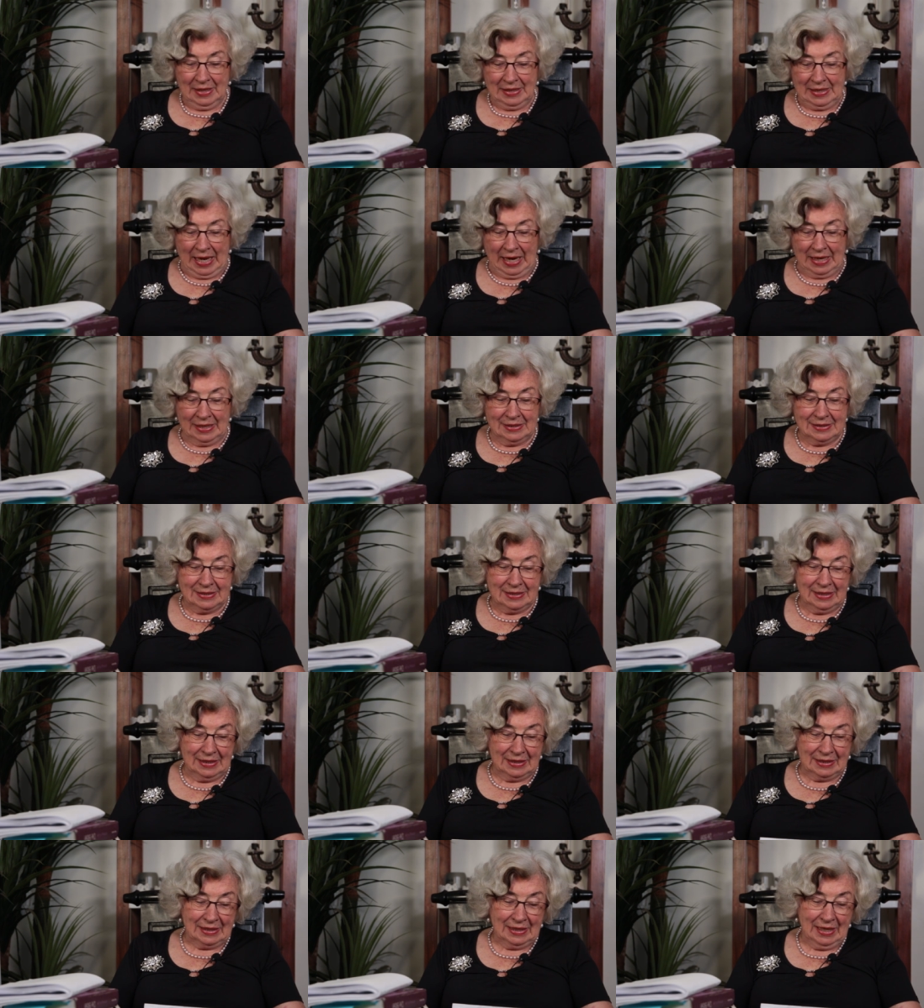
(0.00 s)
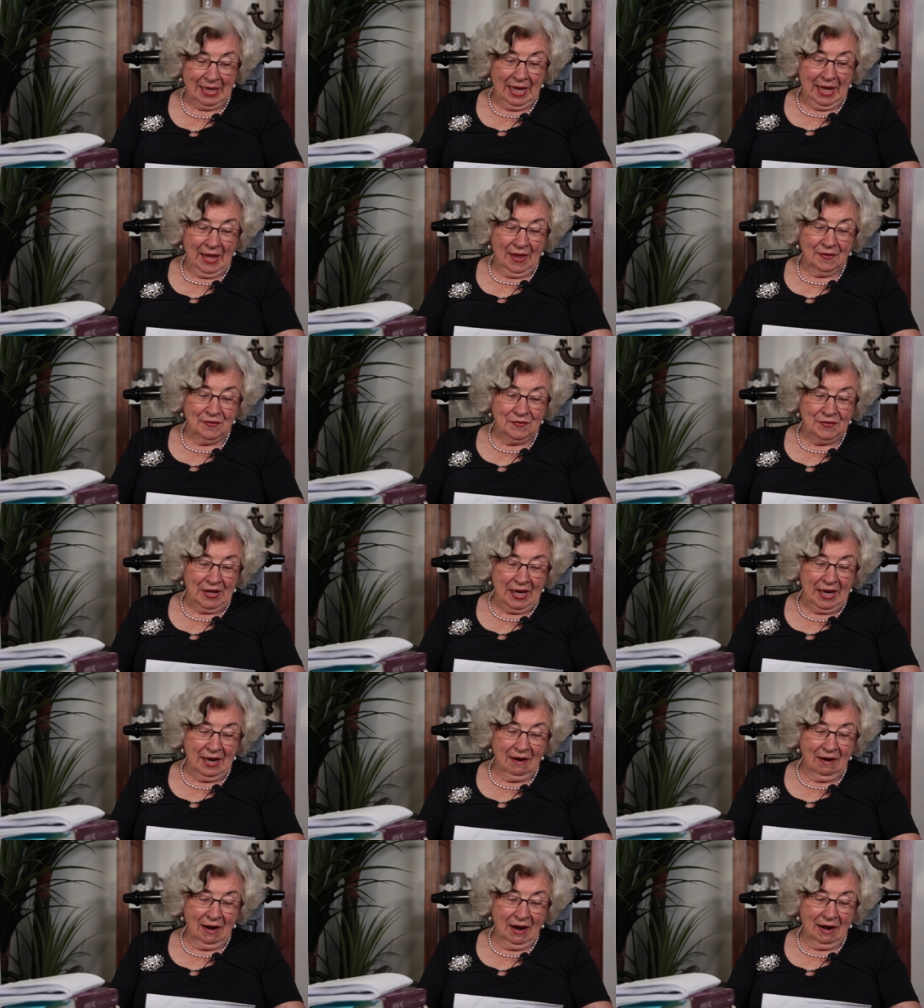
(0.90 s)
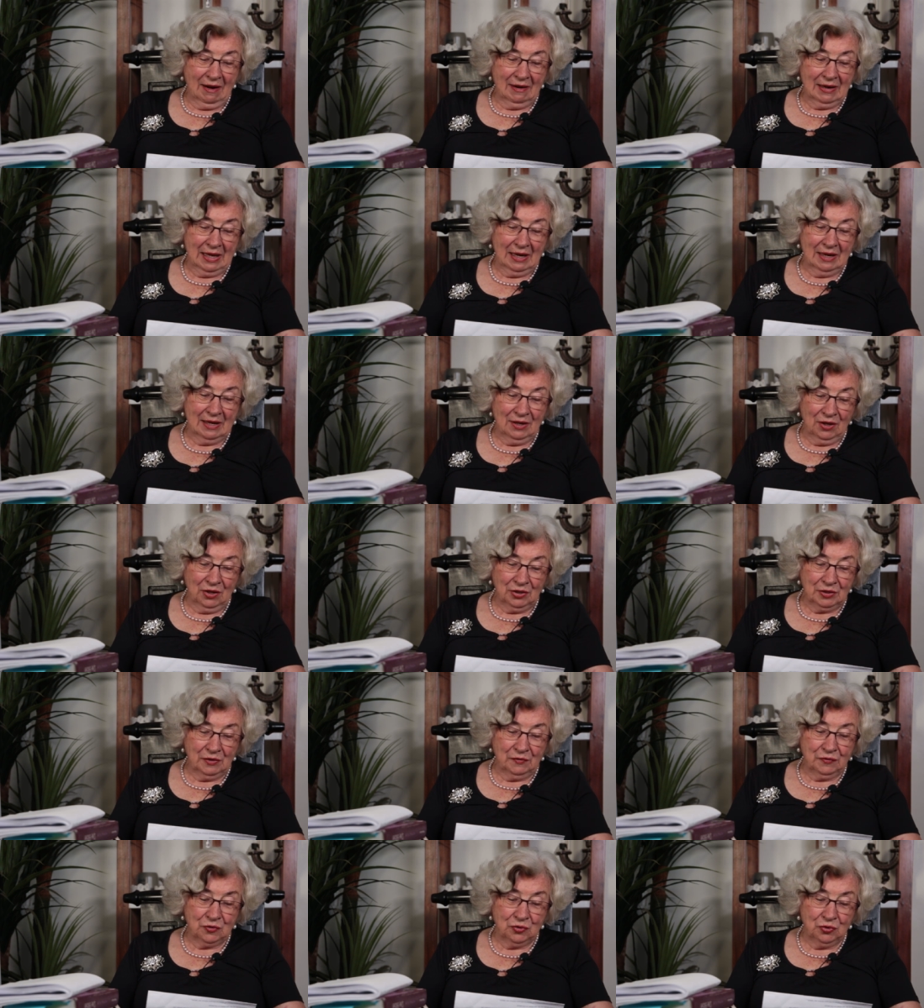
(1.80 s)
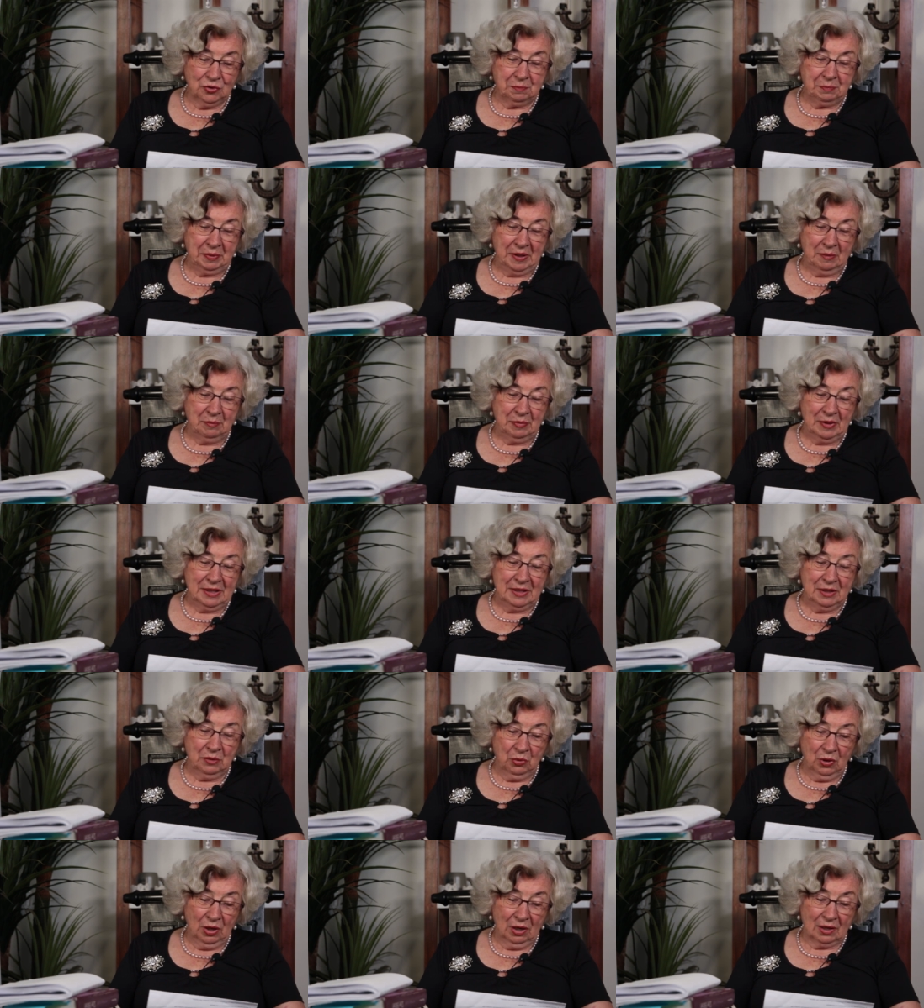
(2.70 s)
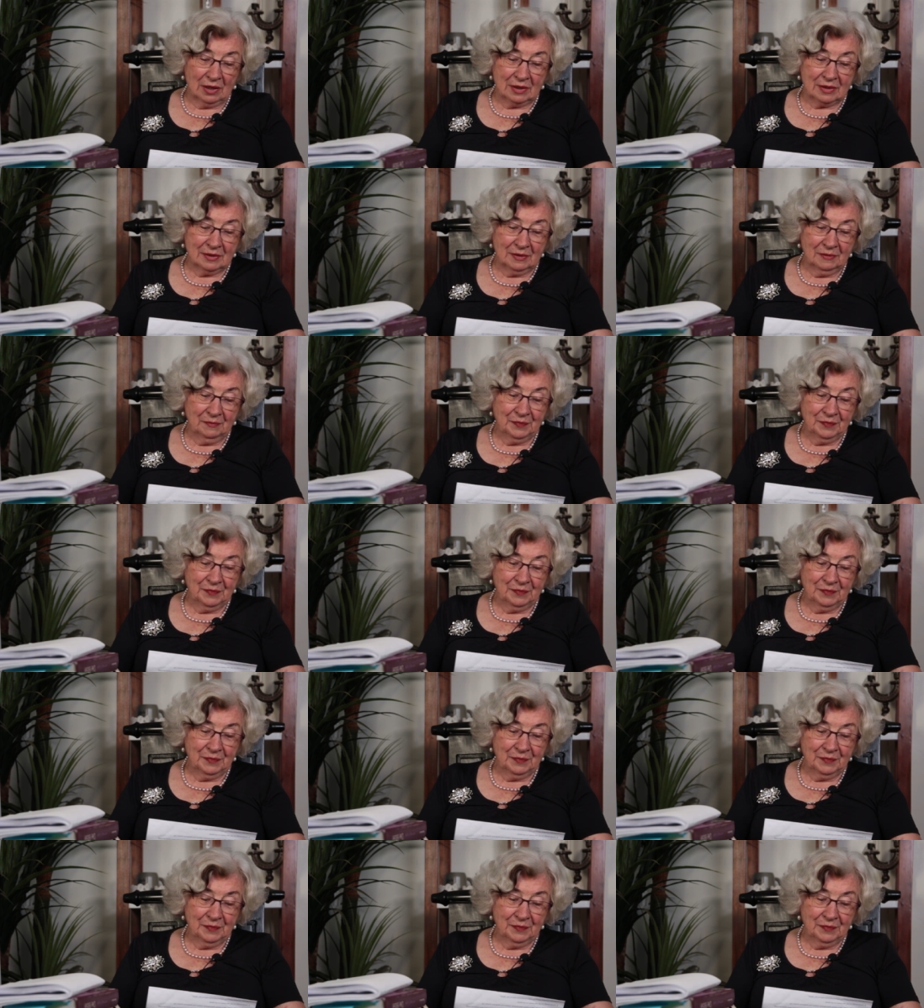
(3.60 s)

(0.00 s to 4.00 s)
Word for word: 19. There are a lot of good people in the world.